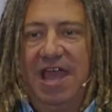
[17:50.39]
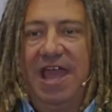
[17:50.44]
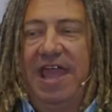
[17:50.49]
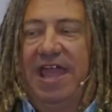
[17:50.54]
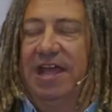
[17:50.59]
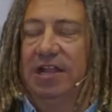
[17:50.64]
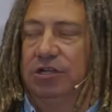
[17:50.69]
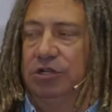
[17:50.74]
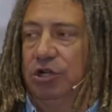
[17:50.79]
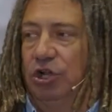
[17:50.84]

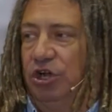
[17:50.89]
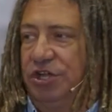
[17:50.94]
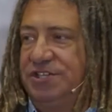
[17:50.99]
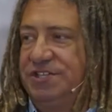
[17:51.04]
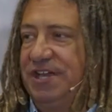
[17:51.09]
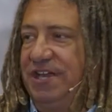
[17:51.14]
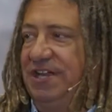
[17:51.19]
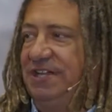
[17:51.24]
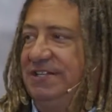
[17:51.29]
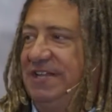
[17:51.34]
It looks
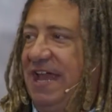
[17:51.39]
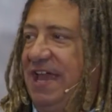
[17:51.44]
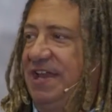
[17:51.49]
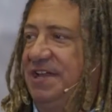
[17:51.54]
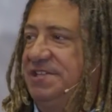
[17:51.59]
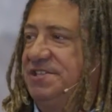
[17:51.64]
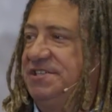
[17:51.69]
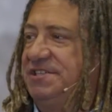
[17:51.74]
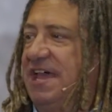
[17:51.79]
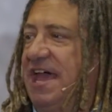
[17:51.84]
at a data
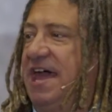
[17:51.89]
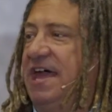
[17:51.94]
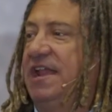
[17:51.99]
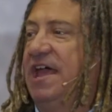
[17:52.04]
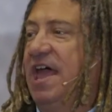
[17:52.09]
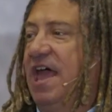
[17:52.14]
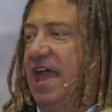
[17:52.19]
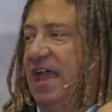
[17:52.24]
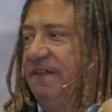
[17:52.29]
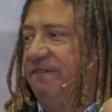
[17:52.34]
set,
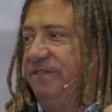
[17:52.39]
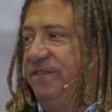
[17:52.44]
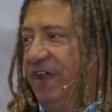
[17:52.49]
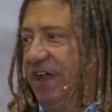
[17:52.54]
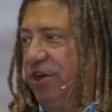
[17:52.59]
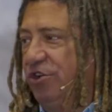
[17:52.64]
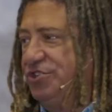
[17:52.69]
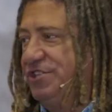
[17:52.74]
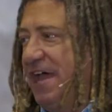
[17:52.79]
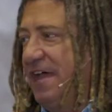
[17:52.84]
it
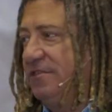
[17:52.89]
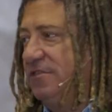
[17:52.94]
figures out the